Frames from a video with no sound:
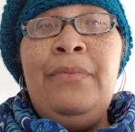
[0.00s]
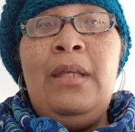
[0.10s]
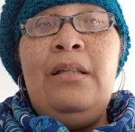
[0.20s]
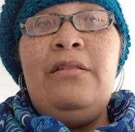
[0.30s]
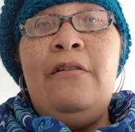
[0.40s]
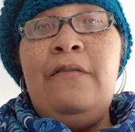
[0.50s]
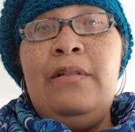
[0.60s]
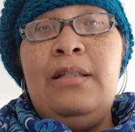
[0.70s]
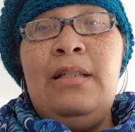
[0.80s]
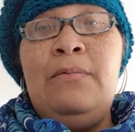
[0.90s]

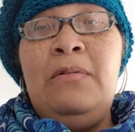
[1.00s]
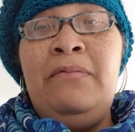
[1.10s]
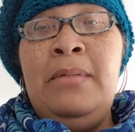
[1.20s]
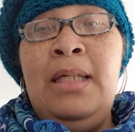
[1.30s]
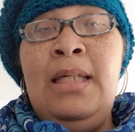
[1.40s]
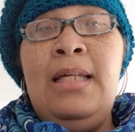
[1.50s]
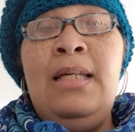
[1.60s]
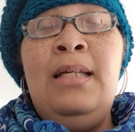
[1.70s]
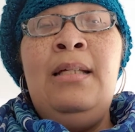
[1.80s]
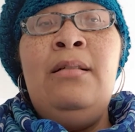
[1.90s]
services with me,
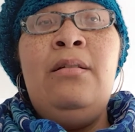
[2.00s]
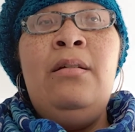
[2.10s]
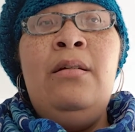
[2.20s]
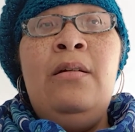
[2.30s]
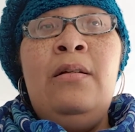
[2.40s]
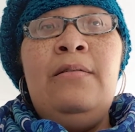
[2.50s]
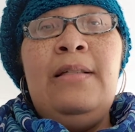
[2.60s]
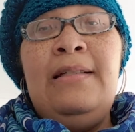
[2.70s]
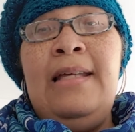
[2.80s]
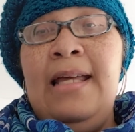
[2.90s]
and
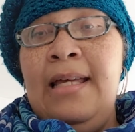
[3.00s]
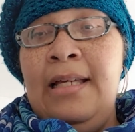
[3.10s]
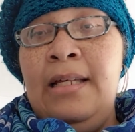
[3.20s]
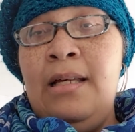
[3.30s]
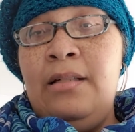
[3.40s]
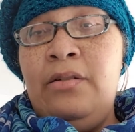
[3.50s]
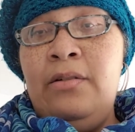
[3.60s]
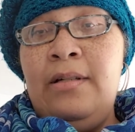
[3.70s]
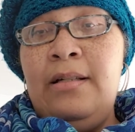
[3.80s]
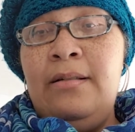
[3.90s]
today I
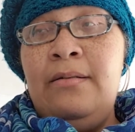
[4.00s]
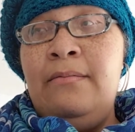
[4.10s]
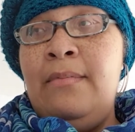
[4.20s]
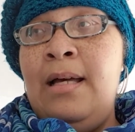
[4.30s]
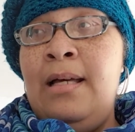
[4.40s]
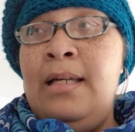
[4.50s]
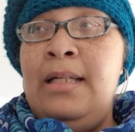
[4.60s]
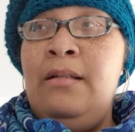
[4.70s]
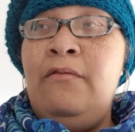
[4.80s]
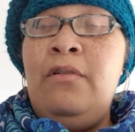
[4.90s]
took
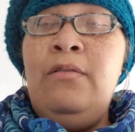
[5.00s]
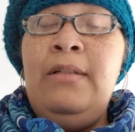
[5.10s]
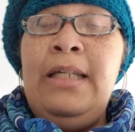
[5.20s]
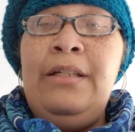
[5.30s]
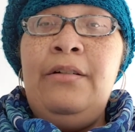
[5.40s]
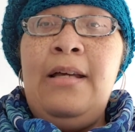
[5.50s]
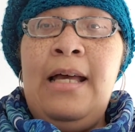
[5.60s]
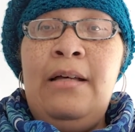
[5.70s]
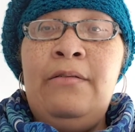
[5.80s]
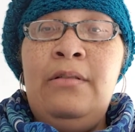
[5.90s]
my rollator
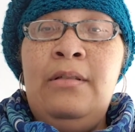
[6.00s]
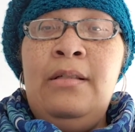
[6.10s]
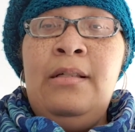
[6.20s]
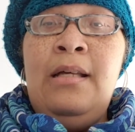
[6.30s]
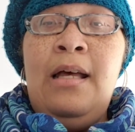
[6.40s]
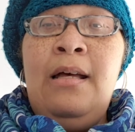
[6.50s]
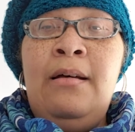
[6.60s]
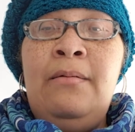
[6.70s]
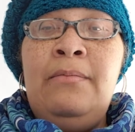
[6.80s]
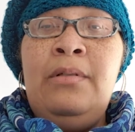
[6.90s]
out
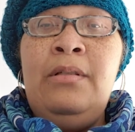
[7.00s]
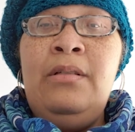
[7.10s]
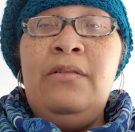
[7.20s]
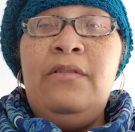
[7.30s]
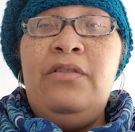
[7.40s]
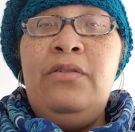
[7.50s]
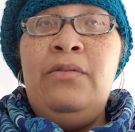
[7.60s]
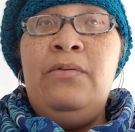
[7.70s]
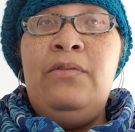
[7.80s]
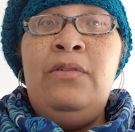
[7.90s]
um,
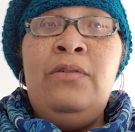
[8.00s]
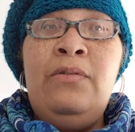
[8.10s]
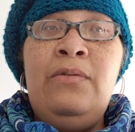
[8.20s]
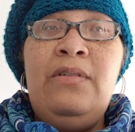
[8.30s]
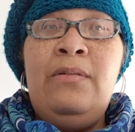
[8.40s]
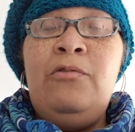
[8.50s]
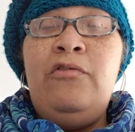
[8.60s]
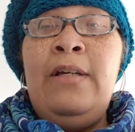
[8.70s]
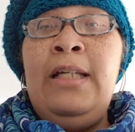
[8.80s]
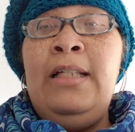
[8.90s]
to do some
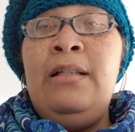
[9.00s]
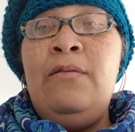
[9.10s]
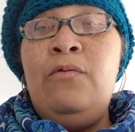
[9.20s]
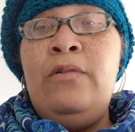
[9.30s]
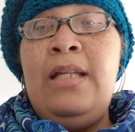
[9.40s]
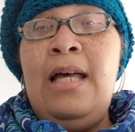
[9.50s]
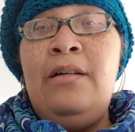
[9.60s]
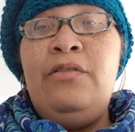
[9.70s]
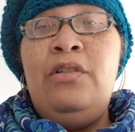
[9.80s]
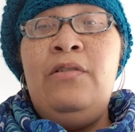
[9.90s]
training on how
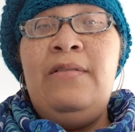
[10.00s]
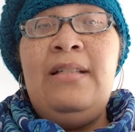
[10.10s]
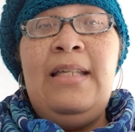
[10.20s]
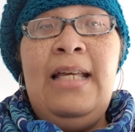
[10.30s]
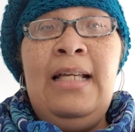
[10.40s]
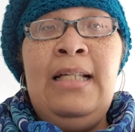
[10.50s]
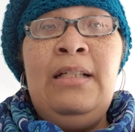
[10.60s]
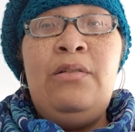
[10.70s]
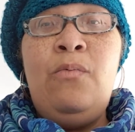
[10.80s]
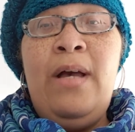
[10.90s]
to use the
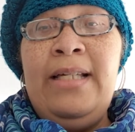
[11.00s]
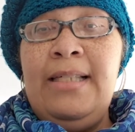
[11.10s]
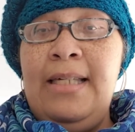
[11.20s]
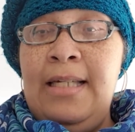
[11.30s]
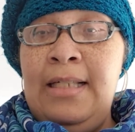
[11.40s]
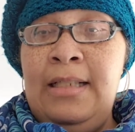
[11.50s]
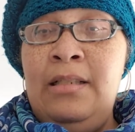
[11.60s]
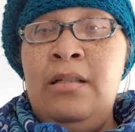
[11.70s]
cane, the white cane,